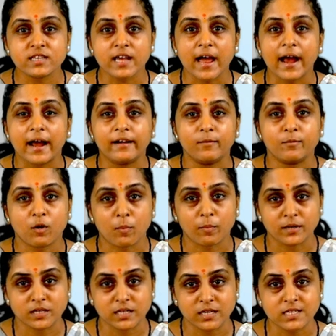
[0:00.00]
and
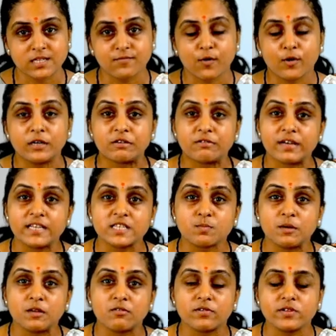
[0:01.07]
properties for trace
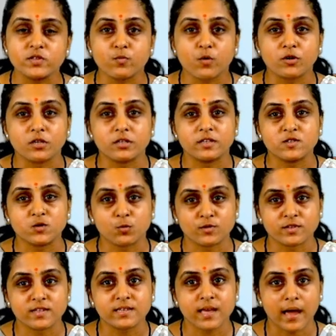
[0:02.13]
minerals what are the
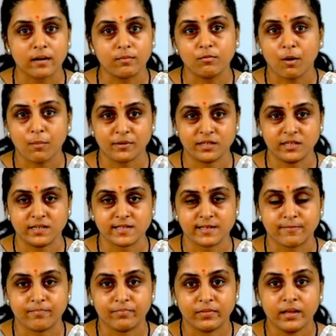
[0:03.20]
sources and properties
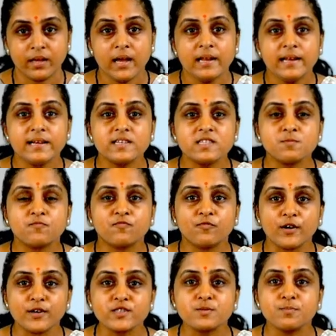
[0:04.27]
let us
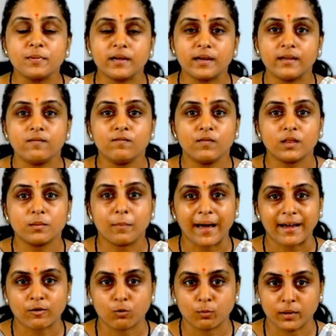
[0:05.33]
first begin with
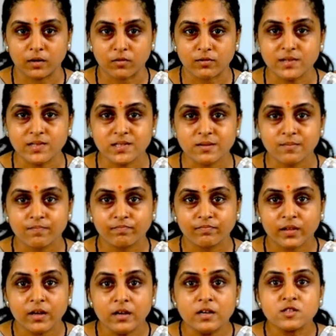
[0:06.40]
macro minerals
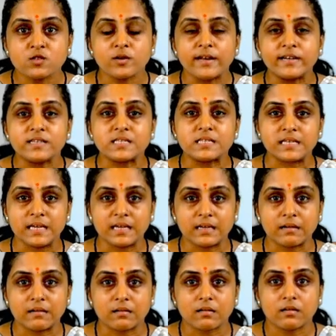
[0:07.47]
so let us
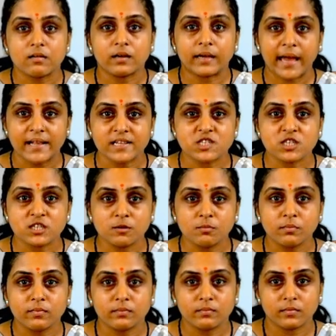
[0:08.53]
take calcium
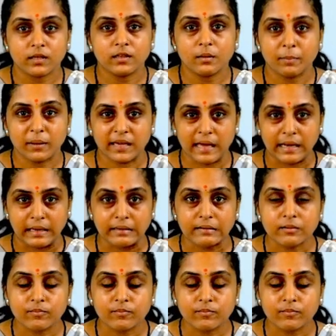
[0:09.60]
in the beginning